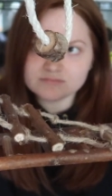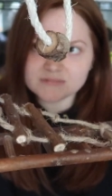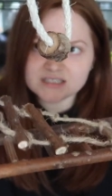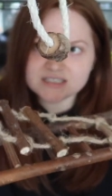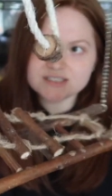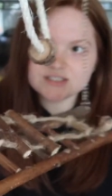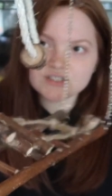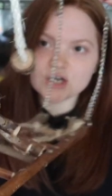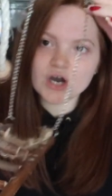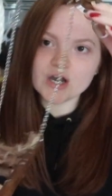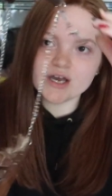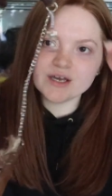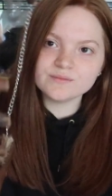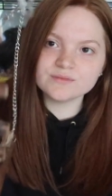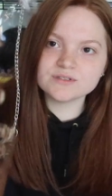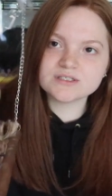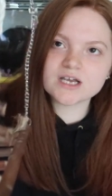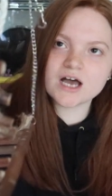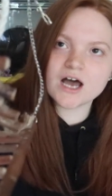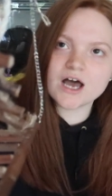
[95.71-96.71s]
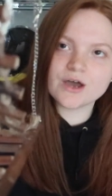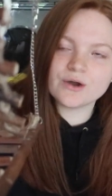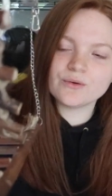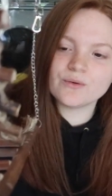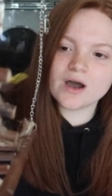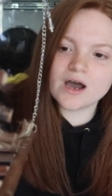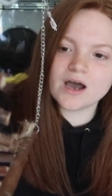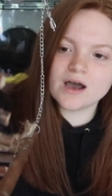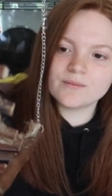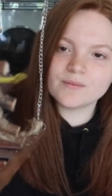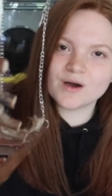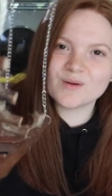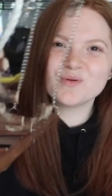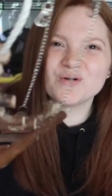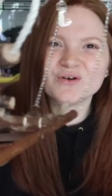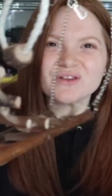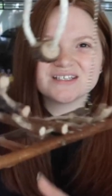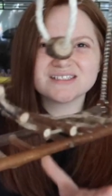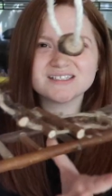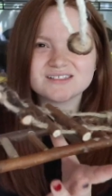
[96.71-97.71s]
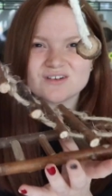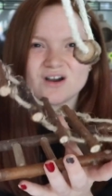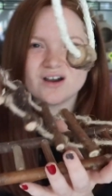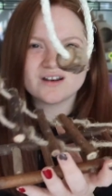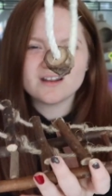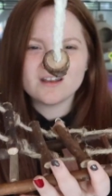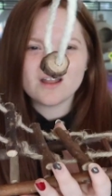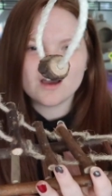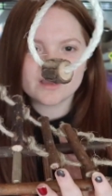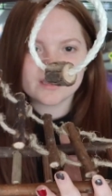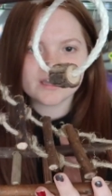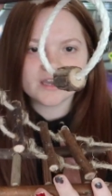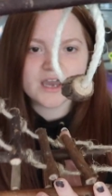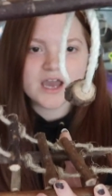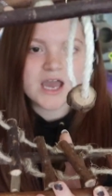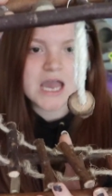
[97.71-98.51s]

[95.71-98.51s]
this time so um, I bought this as kind of like